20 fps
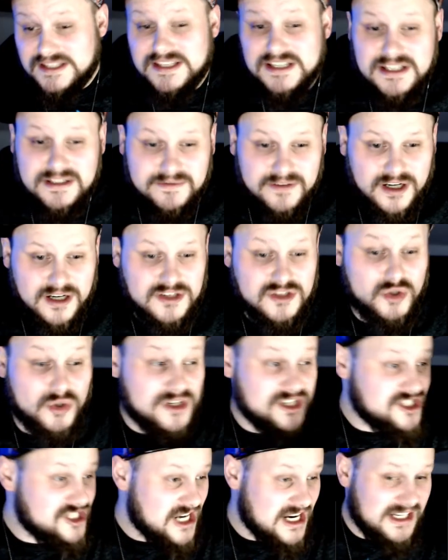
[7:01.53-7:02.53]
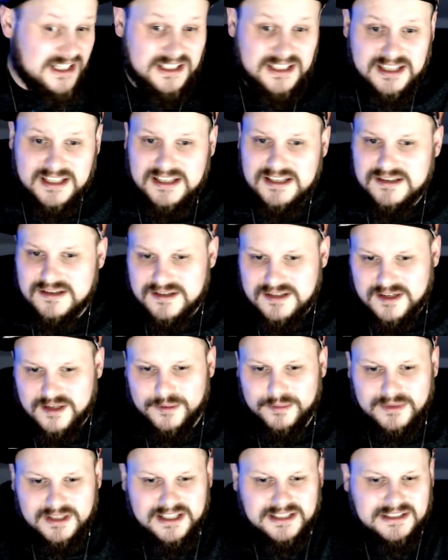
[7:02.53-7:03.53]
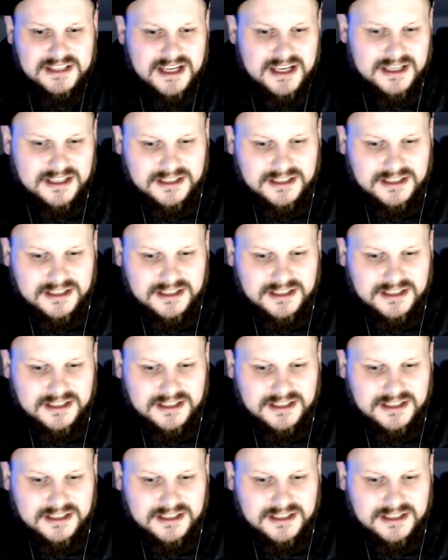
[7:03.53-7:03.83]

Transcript: verse or a Jadakiss or something like that.